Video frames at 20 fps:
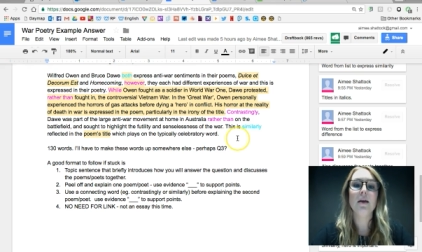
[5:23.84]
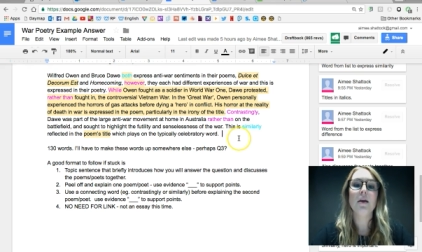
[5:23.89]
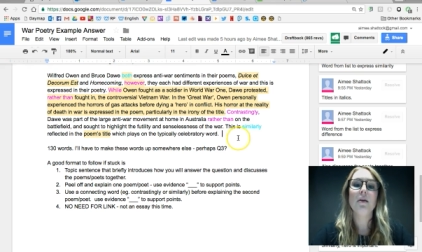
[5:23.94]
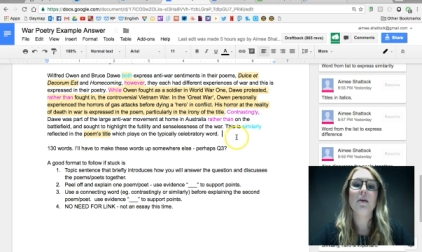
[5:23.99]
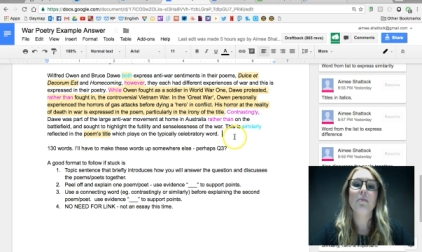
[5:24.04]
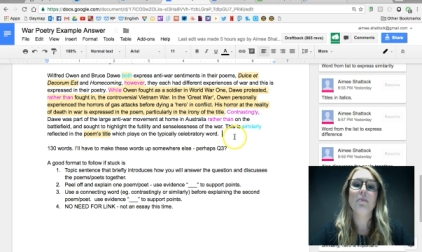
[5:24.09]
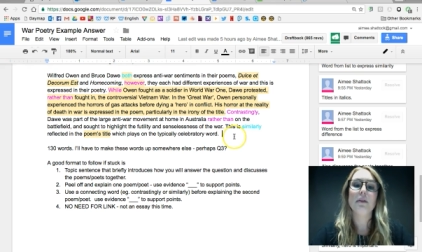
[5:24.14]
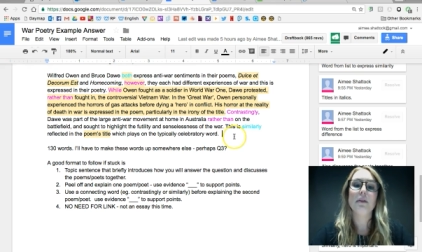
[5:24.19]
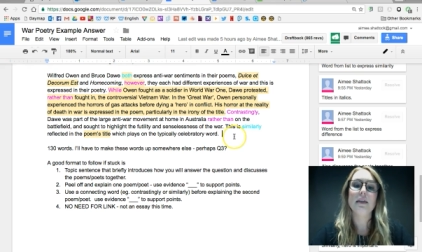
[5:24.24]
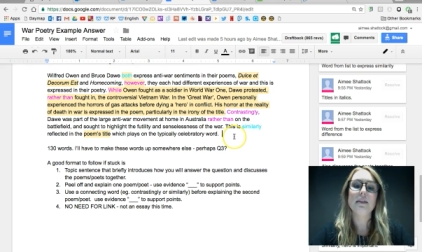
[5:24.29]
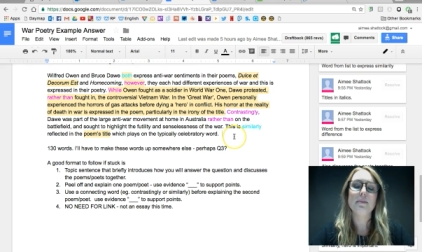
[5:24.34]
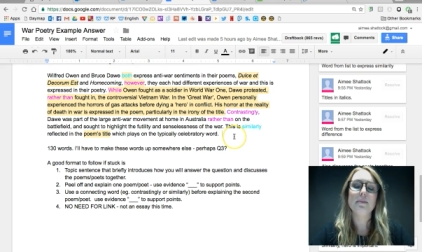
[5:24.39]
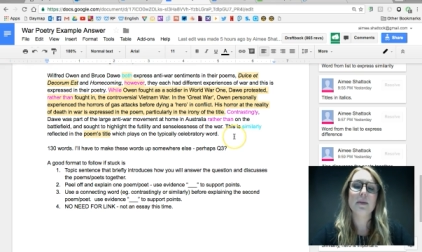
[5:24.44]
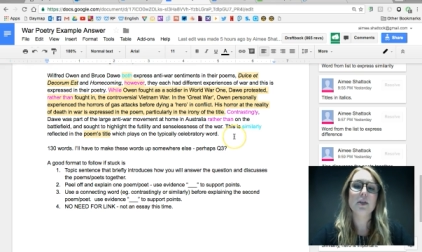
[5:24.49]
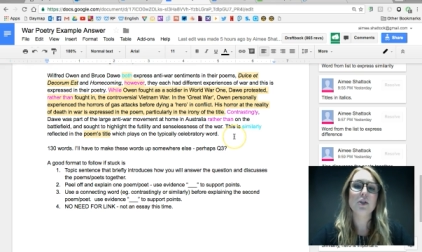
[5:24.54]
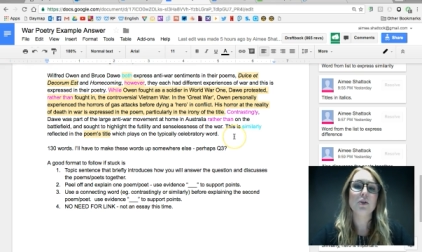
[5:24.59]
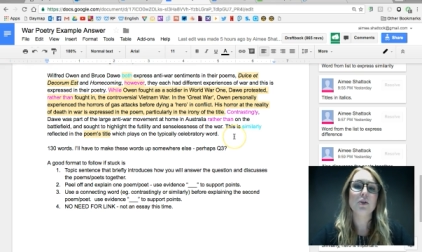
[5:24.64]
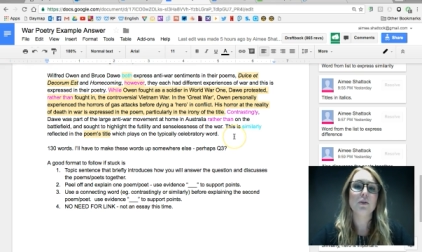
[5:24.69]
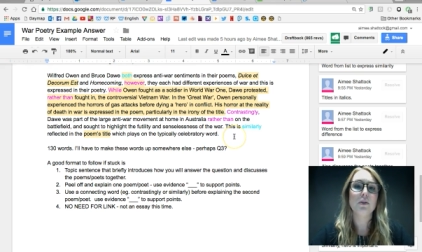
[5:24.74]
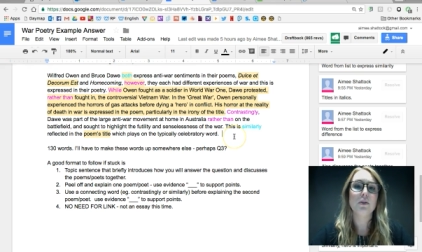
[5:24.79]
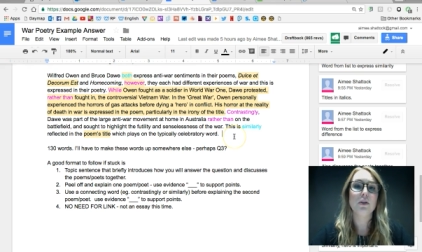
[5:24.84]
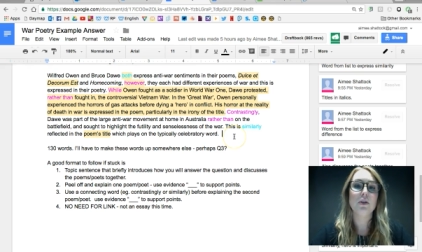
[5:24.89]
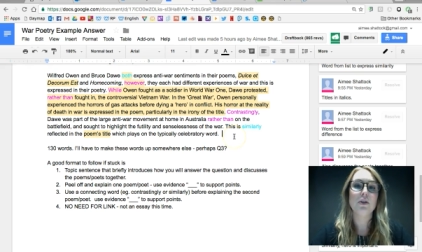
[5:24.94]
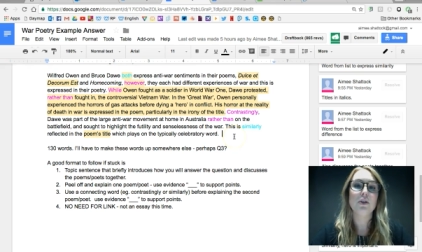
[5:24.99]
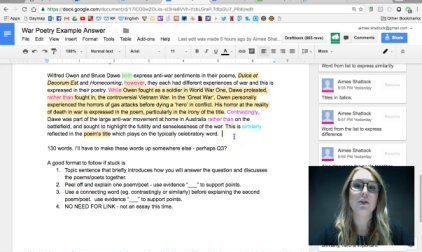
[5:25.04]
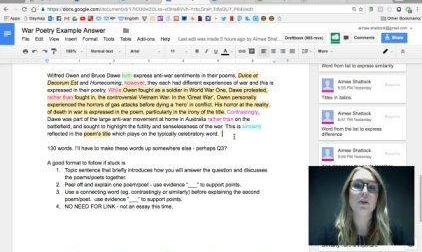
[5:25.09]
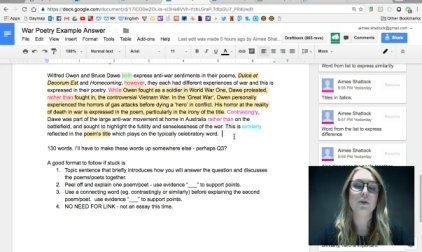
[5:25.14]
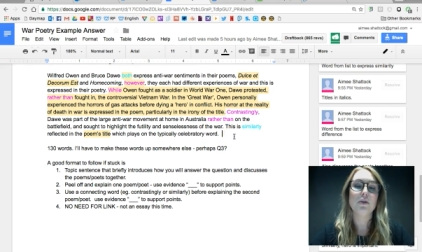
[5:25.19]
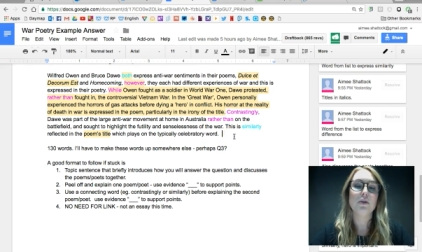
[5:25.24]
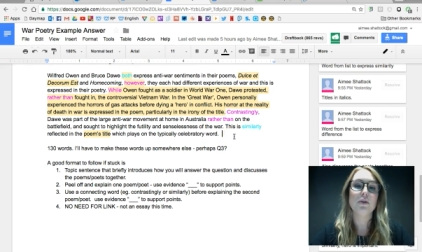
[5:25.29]
please make sure that you
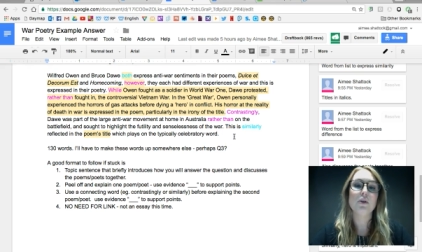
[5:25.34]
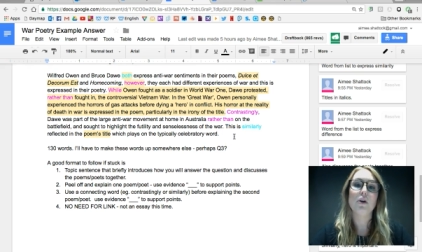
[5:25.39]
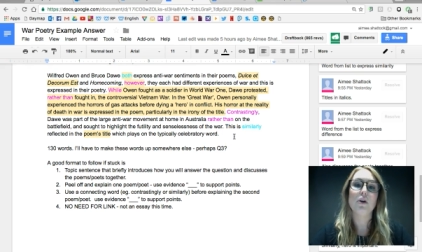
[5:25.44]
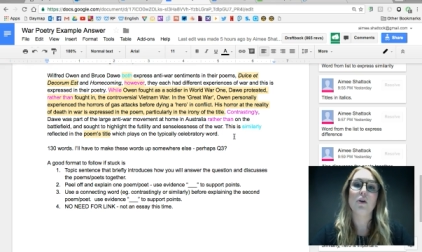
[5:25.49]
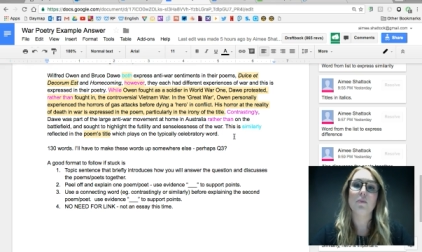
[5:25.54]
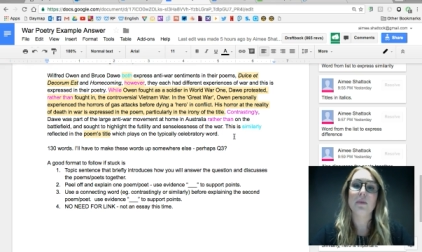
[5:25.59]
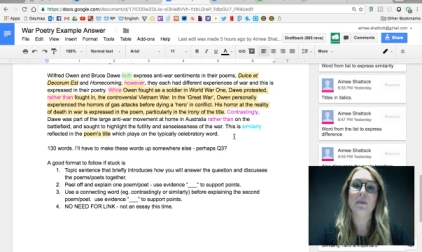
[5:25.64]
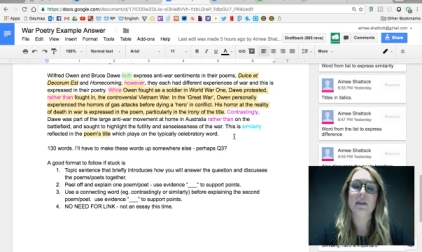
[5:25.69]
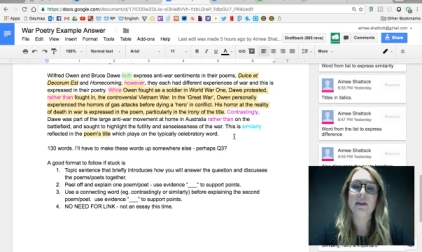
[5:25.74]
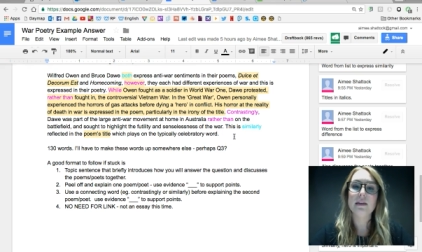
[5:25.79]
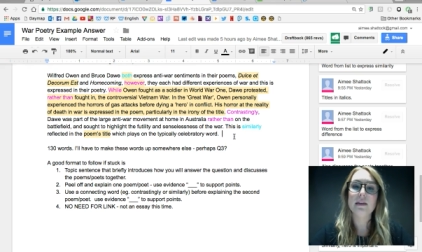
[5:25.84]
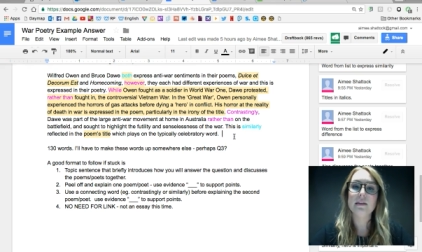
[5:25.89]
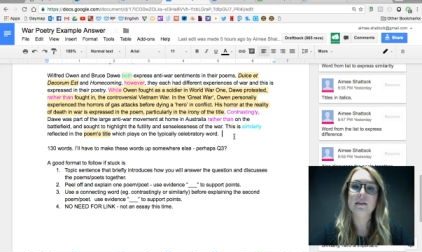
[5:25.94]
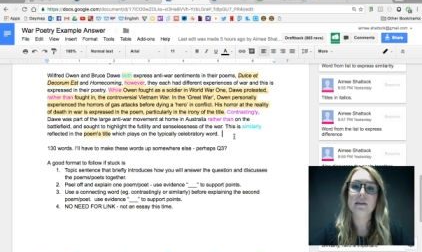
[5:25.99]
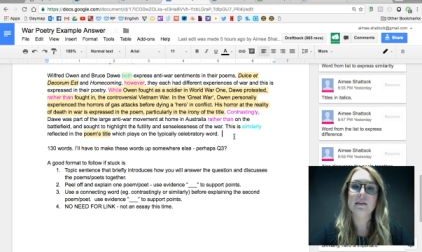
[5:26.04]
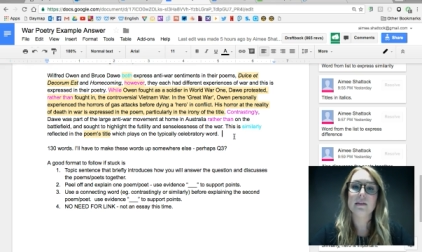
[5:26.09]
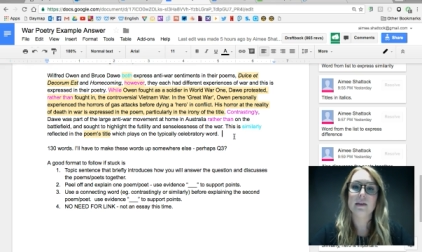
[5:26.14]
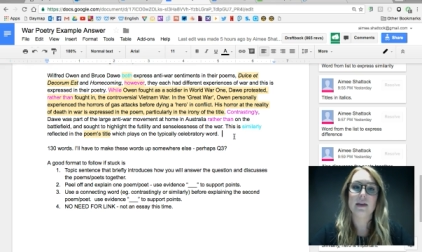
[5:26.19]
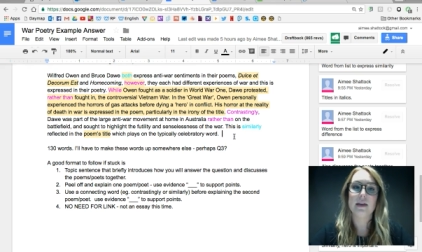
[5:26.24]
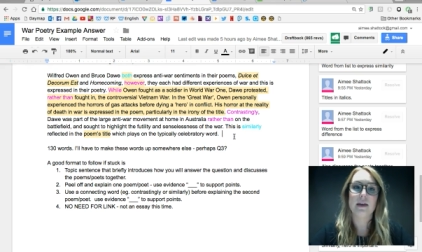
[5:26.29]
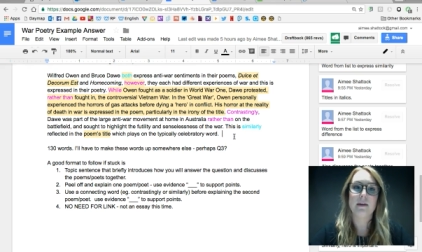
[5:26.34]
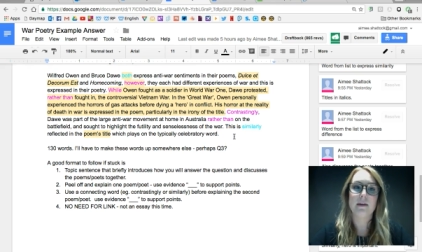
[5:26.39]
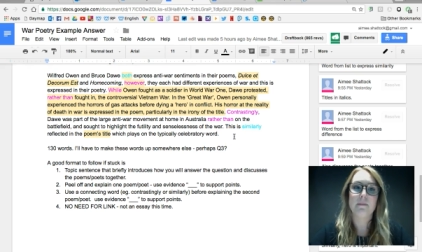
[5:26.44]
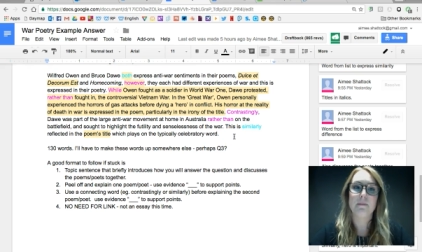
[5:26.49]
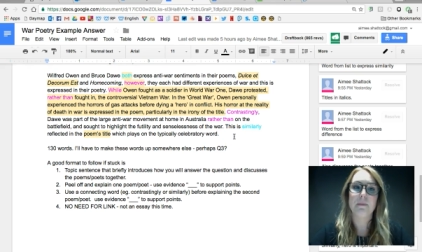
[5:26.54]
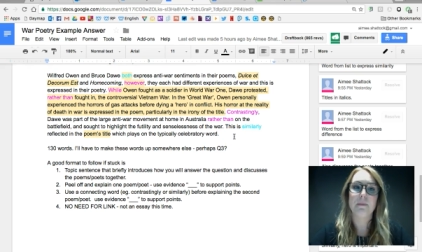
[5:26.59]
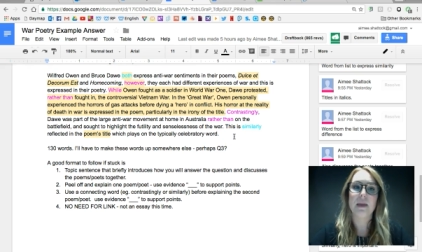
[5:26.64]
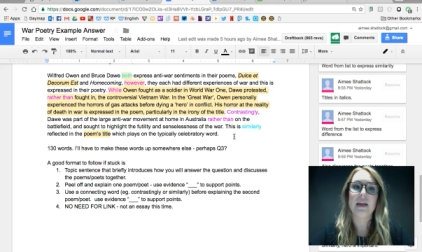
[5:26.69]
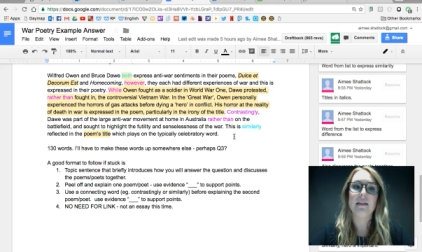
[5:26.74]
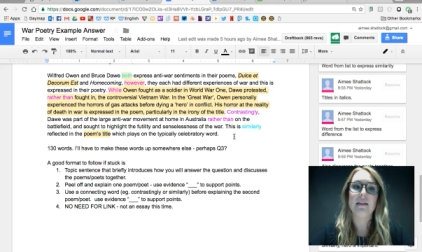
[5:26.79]
don't copy this
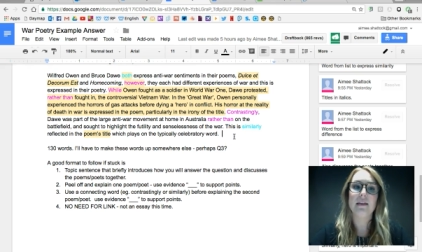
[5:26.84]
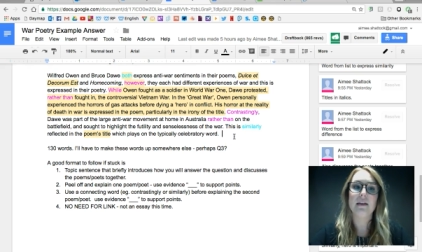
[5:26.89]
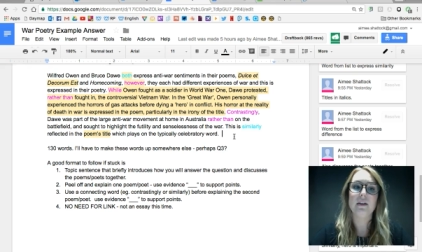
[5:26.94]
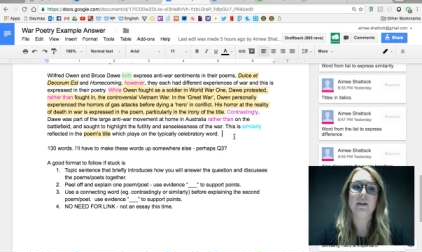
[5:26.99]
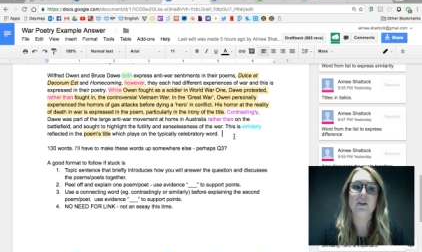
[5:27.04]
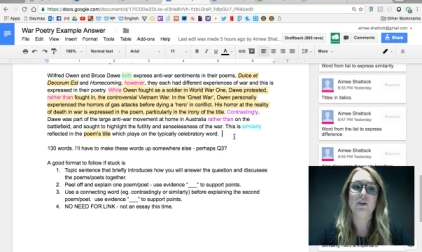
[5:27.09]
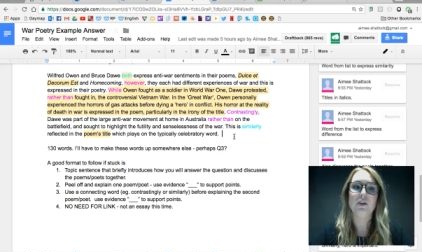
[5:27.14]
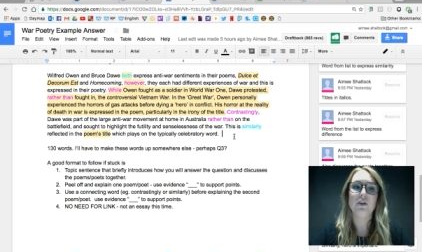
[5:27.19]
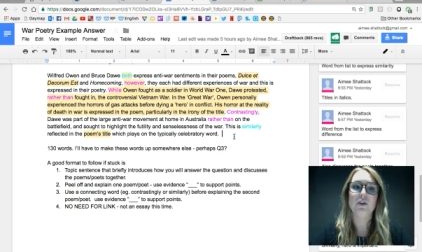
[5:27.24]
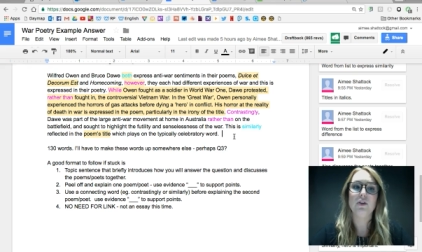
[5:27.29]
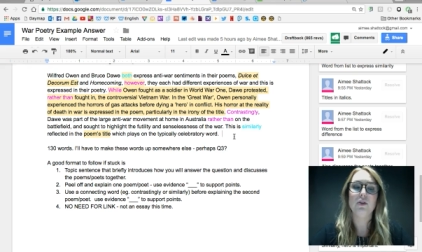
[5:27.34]
and that